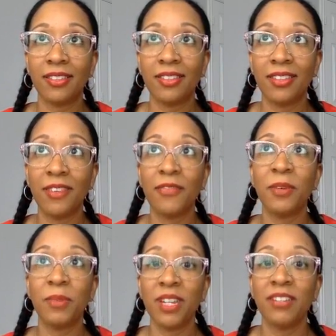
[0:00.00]
giving
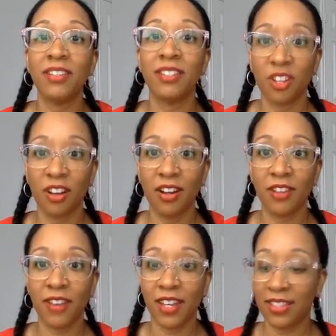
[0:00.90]
Peter his charge,
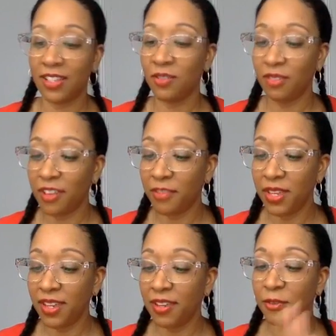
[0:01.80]
right? He's saying, you love
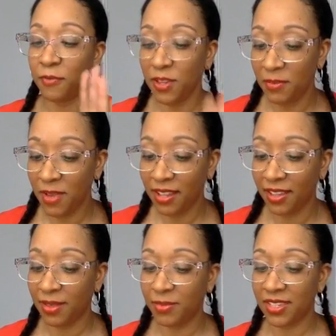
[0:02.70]
me, feed my
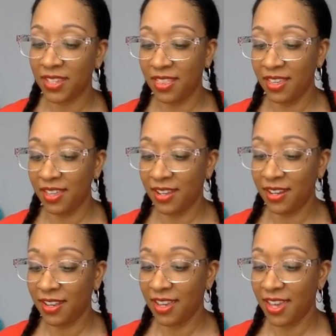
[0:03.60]
lambs. And
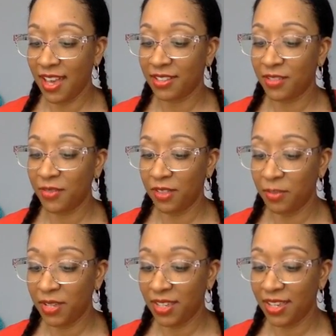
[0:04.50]
then he asks if you love
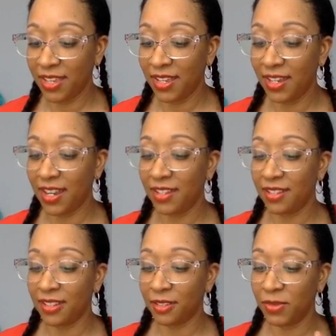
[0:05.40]
me again, and he
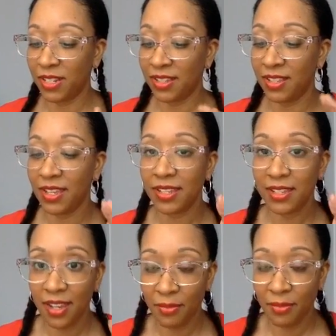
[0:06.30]
tells me to
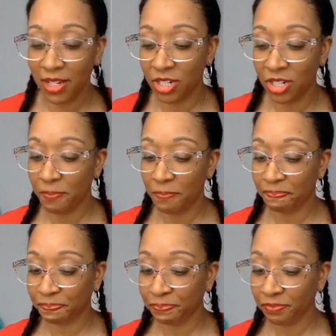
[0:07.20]
tend my sheep.
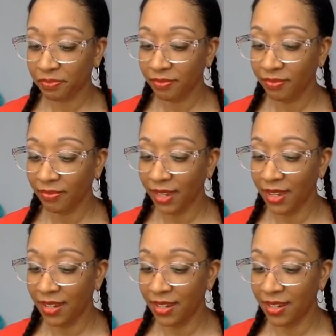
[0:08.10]

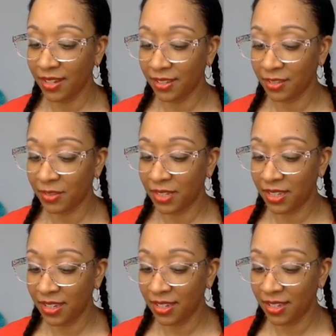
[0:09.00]
And then he loves me
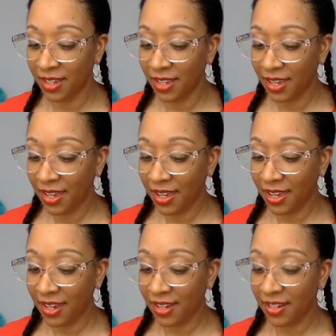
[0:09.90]
again,
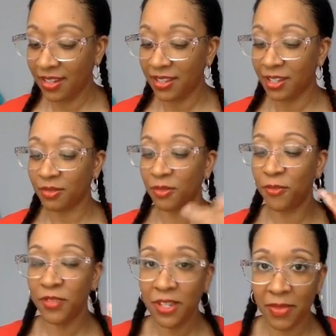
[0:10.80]
and he tells him to
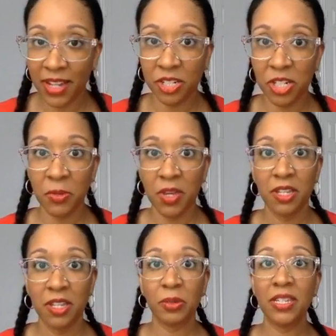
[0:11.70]
feed my sheep.
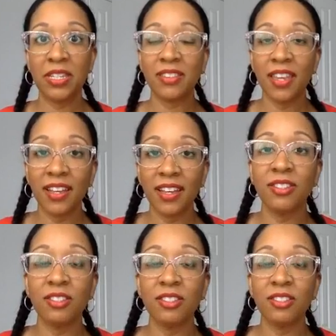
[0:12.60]
So he's
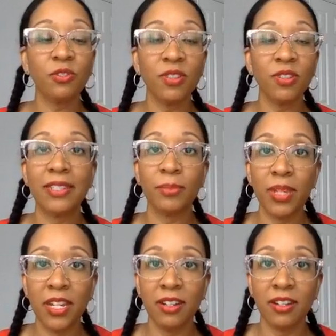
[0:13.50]
still trusting
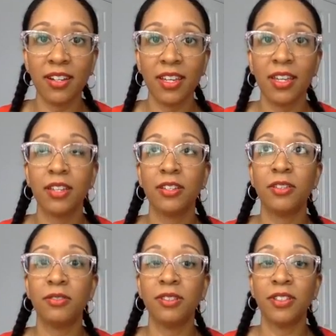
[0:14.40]
Peter to
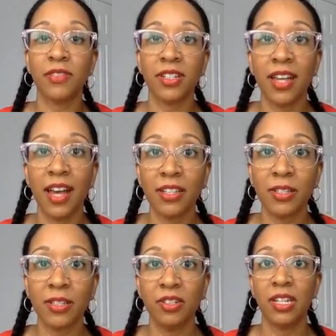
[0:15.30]
deliver the
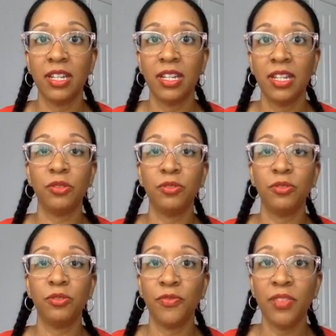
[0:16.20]
gospel,
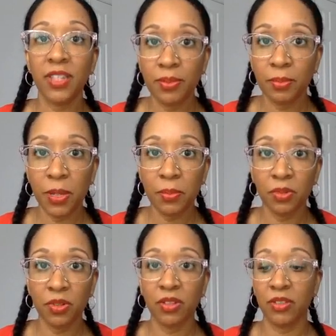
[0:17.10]
to feed people,